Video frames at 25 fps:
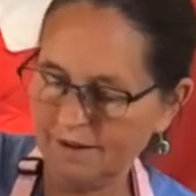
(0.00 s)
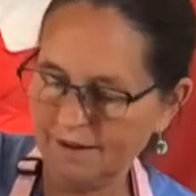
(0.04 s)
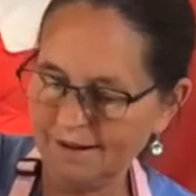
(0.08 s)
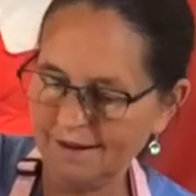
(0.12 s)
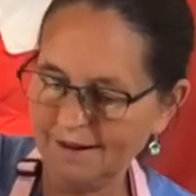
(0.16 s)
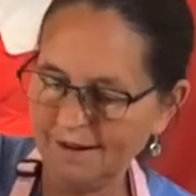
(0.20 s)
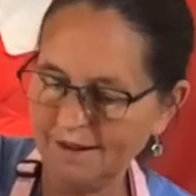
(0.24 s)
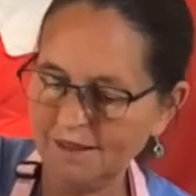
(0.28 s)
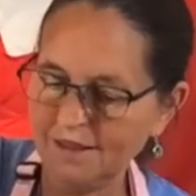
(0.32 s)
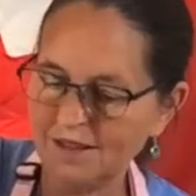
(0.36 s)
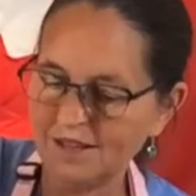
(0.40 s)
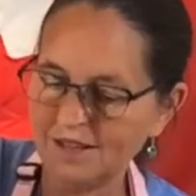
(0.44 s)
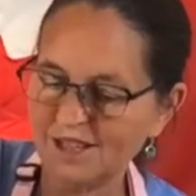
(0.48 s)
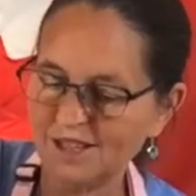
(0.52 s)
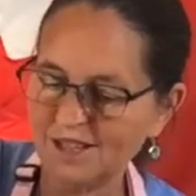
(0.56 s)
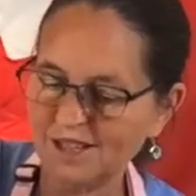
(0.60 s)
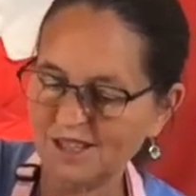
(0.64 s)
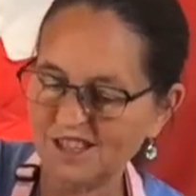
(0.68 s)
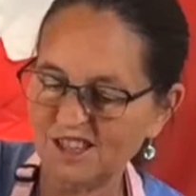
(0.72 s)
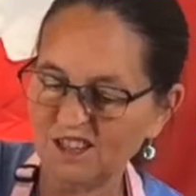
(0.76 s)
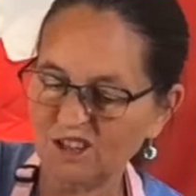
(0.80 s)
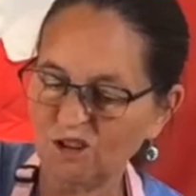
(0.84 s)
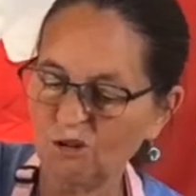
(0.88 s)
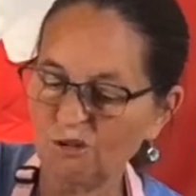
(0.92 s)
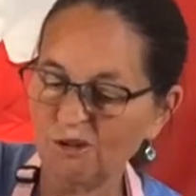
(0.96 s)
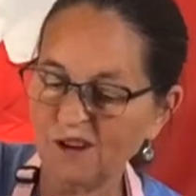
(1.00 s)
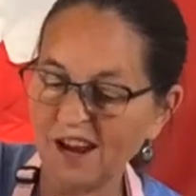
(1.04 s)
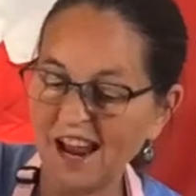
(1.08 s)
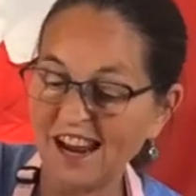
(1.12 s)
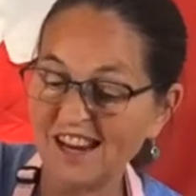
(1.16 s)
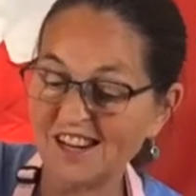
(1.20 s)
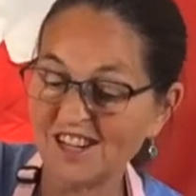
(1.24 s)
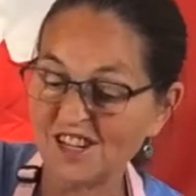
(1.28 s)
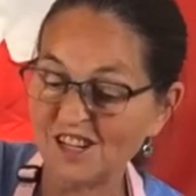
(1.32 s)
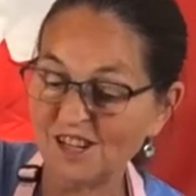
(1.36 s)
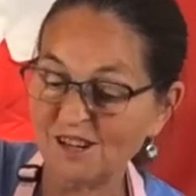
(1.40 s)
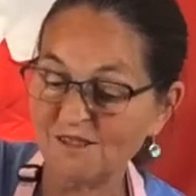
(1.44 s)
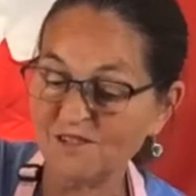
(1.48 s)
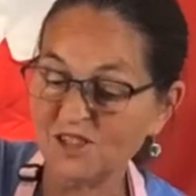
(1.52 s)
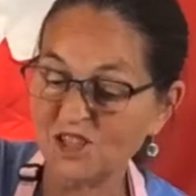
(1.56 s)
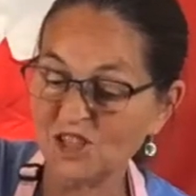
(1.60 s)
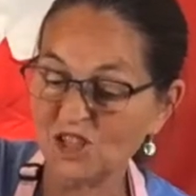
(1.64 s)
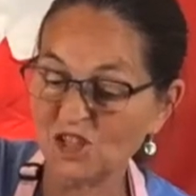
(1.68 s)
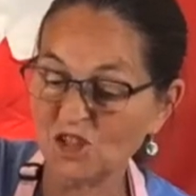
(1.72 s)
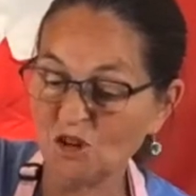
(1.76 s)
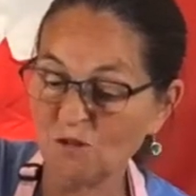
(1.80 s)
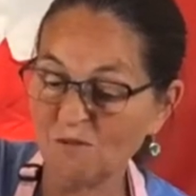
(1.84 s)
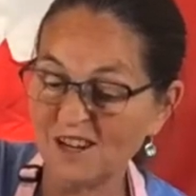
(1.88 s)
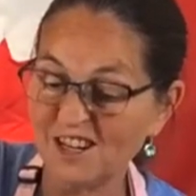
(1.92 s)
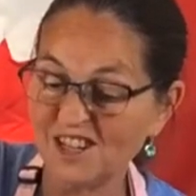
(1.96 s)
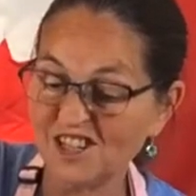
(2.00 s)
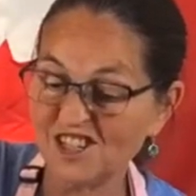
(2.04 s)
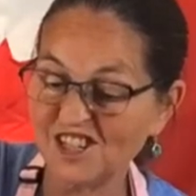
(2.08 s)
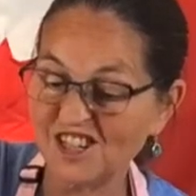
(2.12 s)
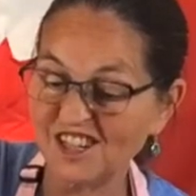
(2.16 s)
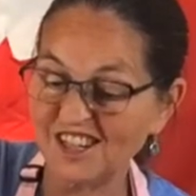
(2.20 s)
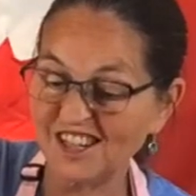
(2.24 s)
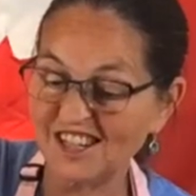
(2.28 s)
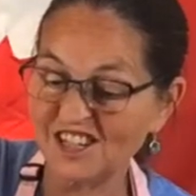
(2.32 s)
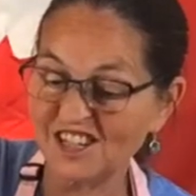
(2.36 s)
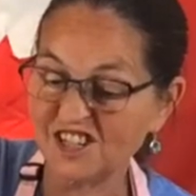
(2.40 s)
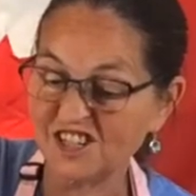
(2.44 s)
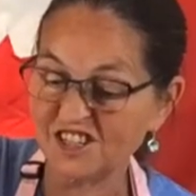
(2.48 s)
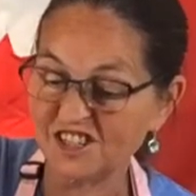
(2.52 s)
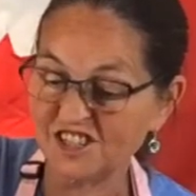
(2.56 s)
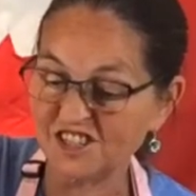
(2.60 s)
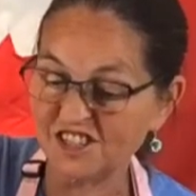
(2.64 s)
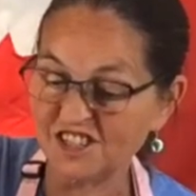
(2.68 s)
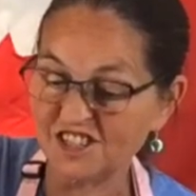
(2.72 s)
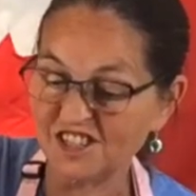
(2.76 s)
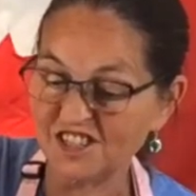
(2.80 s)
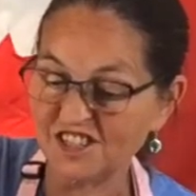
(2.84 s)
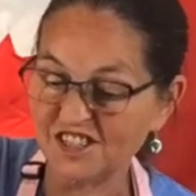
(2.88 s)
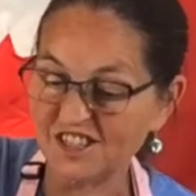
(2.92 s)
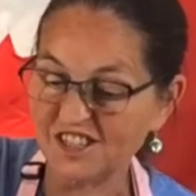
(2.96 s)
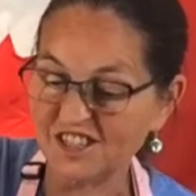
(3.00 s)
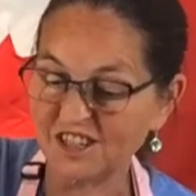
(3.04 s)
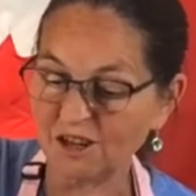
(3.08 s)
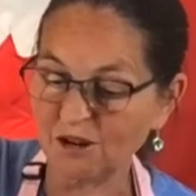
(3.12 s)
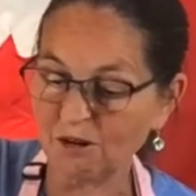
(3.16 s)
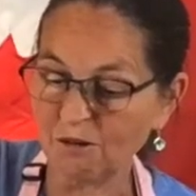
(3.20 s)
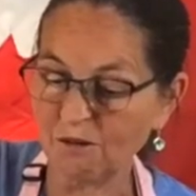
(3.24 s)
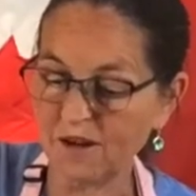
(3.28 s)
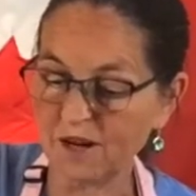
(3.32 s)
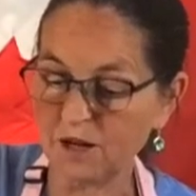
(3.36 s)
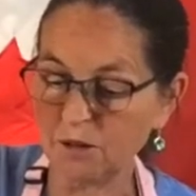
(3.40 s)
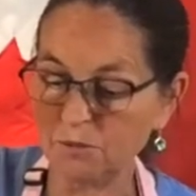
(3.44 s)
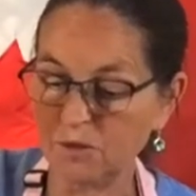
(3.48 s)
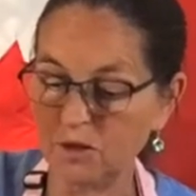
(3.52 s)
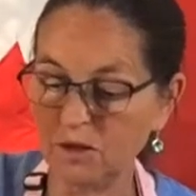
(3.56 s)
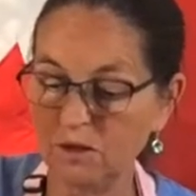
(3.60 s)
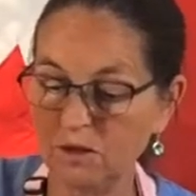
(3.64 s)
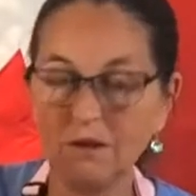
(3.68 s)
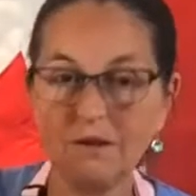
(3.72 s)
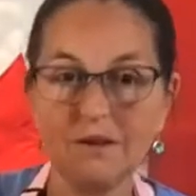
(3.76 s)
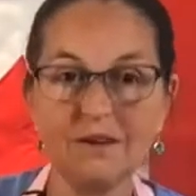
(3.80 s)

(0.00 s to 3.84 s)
This is the creation of so much deliciousness, it's incredible.